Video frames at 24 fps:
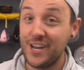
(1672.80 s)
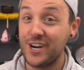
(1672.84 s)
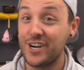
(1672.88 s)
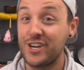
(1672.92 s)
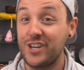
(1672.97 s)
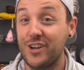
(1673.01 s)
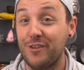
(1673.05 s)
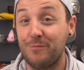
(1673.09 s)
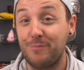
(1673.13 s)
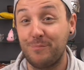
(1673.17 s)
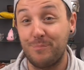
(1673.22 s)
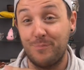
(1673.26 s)
here.
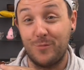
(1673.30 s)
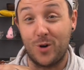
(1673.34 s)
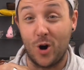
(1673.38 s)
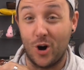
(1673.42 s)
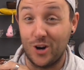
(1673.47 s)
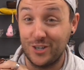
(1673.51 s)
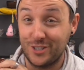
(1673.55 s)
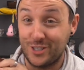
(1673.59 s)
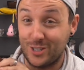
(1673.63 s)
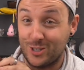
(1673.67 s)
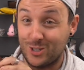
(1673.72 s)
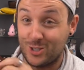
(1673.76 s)
You've
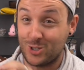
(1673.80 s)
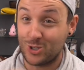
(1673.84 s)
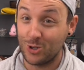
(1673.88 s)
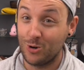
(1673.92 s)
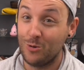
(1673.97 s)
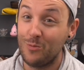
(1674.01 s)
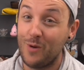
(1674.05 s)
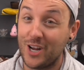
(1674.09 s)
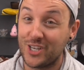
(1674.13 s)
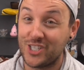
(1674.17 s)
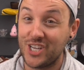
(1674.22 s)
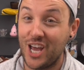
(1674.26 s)
gone to
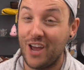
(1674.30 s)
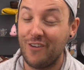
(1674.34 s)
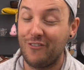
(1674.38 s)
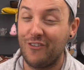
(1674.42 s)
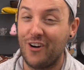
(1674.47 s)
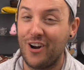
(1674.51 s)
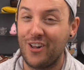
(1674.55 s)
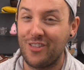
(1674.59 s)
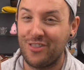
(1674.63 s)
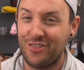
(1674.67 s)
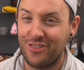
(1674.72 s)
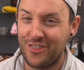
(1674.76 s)
so much
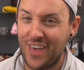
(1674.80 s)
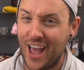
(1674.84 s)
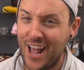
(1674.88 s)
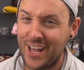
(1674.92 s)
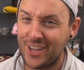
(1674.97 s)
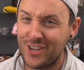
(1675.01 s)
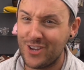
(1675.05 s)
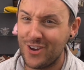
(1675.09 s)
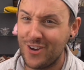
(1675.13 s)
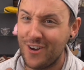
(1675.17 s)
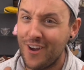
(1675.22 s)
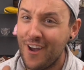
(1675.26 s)
effort.
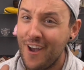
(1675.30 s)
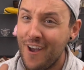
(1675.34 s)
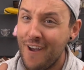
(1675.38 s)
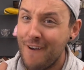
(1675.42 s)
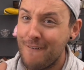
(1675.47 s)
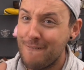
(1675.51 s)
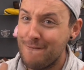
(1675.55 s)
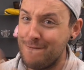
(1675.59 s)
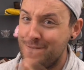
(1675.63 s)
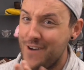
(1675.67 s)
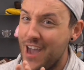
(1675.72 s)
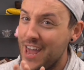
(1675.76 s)
Thank you
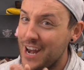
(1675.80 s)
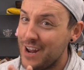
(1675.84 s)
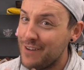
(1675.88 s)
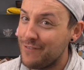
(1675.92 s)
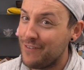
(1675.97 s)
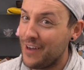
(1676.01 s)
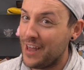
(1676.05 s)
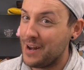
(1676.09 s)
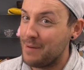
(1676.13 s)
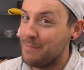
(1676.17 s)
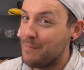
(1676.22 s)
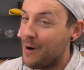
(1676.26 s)
very,
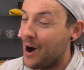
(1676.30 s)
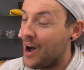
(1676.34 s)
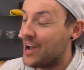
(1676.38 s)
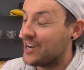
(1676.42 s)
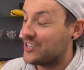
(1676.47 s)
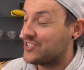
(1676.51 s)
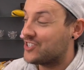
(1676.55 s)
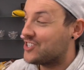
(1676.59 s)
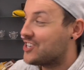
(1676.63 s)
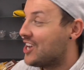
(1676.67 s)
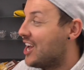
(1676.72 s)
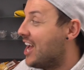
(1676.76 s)
very
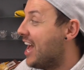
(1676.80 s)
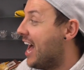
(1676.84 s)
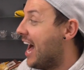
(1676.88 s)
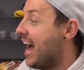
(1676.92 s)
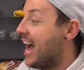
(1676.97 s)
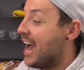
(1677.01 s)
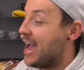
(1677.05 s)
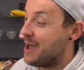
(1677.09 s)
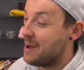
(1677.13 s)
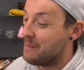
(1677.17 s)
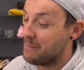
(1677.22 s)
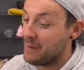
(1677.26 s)
much.
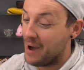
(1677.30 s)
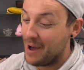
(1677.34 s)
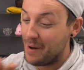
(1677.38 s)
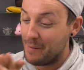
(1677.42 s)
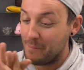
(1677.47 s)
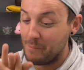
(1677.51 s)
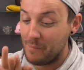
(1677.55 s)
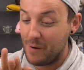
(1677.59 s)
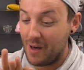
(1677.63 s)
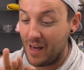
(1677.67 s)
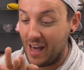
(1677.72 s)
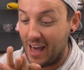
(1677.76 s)

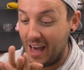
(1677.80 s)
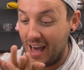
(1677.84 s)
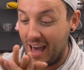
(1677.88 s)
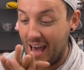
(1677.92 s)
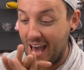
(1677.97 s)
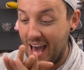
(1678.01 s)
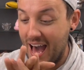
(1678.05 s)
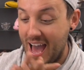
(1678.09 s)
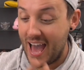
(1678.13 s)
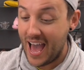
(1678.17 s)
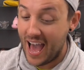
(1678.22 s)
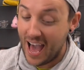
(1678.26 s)

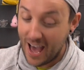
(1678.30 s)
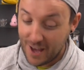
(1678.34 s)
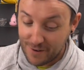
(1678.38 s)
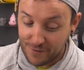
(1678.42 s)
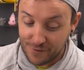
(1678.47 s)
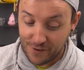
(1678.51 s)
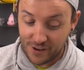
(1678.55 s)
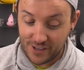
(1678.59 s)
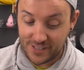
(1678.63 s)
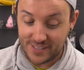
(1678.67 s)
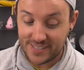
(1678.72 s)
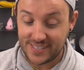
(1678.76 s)
I
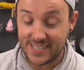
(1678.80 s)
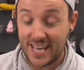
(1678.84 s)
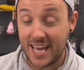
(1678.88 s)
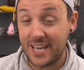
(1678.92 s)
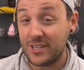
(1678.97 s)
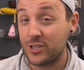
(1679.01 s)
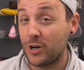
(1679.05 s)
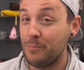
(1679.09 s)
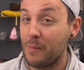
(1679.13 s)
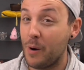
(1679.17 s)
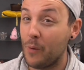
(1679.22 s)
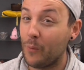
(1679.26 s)
have
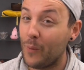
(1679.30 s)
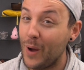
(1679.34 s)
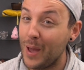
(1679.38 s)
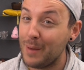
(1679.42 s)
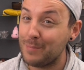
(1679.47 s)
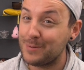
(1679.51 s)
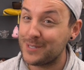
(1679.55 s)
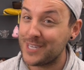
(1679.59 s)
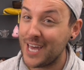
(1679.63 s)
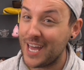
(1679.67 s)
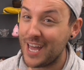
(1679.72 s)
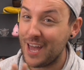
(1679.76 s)
said on my
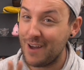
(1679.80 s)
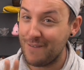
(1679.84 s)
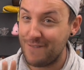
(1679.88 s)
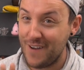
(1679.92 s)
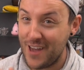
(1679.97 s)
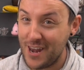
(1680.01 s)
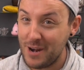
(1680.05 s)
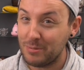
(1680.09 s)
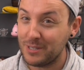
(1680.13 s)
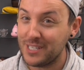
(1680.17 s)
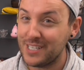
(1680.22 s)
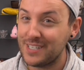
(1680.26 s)
website, if
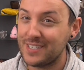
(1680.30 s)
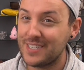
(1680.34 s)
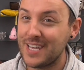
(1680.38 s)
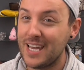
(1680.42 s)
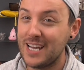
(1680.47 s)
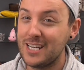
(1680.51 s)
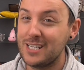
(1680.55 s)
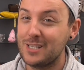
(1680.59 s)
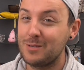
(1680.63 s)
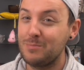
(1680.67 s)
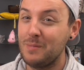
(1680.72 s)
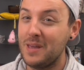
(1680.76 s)
anybody
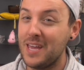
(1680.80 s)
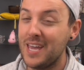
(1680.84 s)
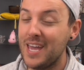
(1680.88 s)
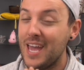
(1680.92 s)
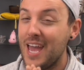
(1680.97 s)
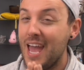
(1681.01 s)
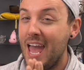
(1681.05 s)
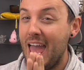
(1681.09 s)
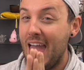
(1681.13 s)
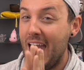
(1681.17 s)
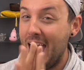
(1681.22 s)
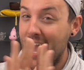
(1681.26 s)
sends
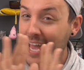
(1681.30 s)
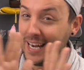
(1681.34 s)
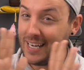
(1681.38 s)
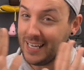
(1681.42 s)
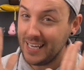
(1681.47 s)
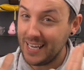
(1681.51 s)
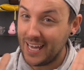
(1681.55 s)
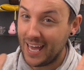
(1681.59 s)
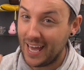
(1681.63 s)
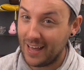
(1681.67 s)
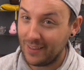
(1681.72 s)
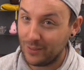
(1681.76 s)
me
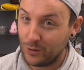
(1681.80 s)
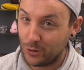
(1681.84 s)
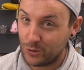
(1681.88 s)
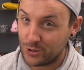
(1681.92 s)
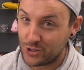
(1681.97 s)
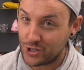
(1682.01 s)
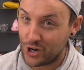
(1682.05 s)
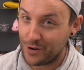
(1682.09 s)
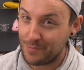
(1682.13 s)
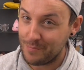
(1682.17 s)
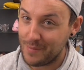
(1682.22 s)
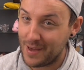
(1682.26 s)
any Hello
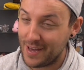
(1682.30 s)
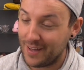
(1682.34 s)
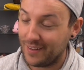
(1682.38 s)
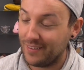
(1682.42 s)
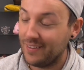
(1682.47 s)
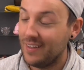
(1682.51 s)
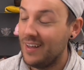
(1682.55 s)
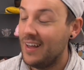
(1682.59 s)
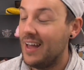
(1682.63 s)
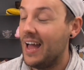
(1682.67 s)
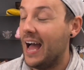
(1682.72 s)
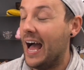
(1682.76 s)
John
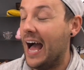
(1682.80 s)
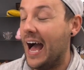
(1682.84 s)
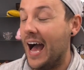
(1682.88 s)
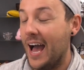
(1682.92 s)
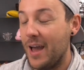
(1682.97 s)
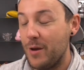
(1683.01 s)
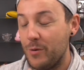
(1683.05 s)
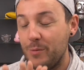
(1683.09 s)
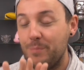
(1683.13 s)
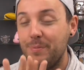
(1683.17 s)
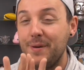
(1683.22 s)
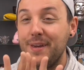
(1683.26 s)
mail,
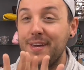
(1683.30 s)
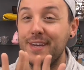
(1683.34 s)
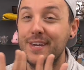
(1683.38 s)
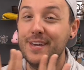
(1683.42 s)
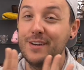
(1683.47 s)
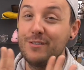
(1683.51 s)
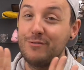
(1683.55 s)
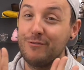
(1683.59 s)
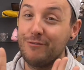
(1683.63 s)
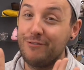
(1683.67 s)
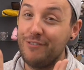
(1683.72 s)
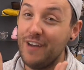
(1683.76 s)
I would
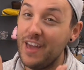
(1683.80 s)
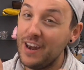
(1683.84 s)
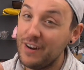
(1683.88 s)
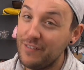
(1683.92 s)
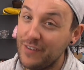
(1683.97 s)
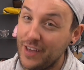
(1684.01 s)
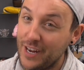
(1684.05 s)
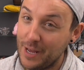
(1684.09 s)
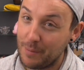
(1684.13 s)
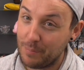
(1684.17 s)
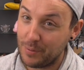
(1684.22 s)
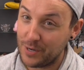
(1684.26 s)
be very,
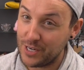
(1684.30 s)
very